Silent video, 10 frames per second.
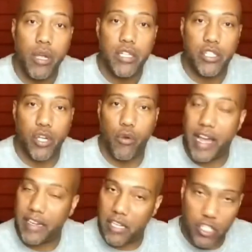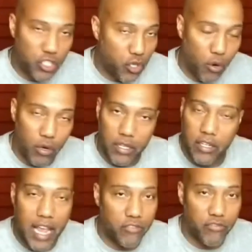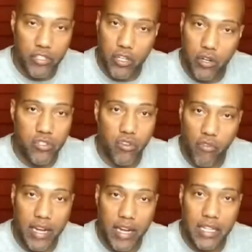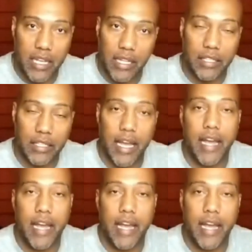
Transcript: So that doesn't show on your tax returns or anything like that.